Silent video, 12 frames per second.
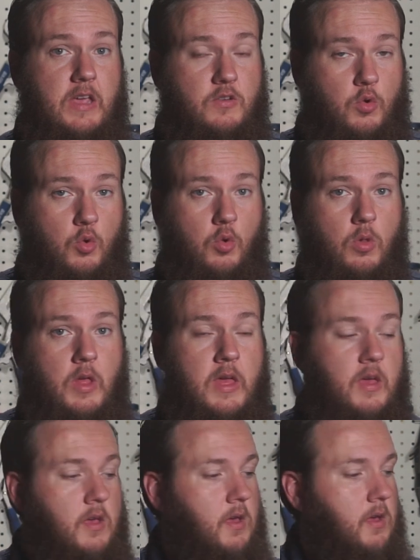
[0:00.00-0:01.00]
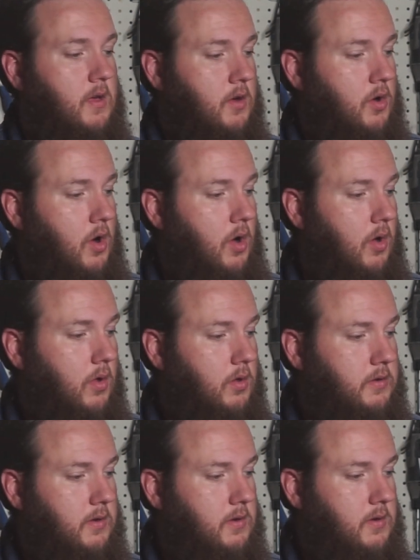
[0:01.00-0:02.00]
a tool
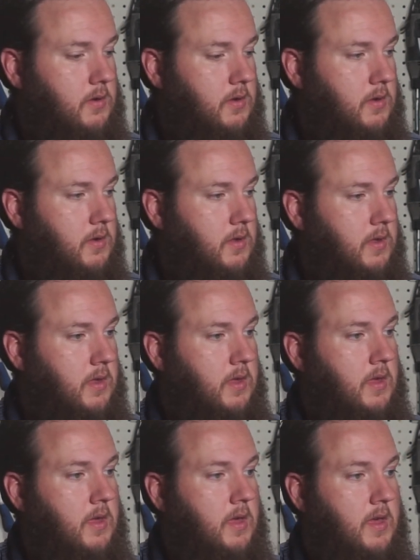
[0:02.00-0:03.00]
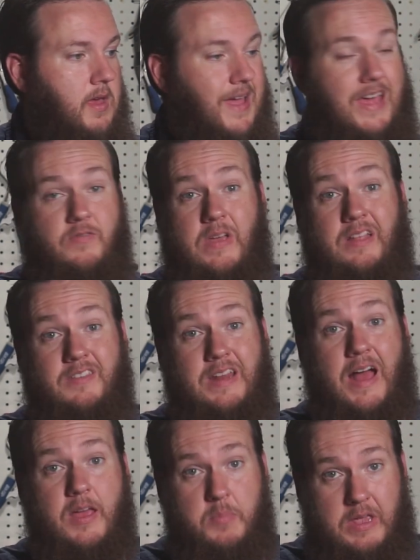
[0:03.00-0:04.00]
called Advanced
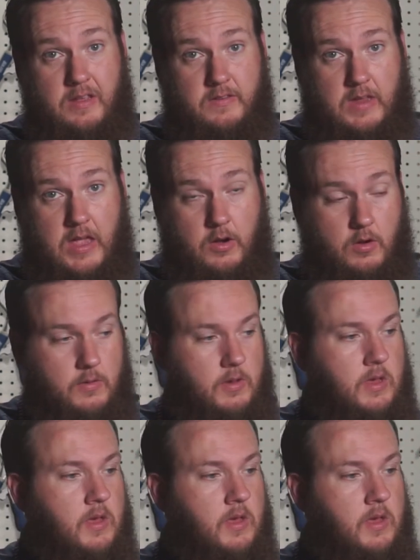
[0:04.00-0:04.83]
I P Scanner.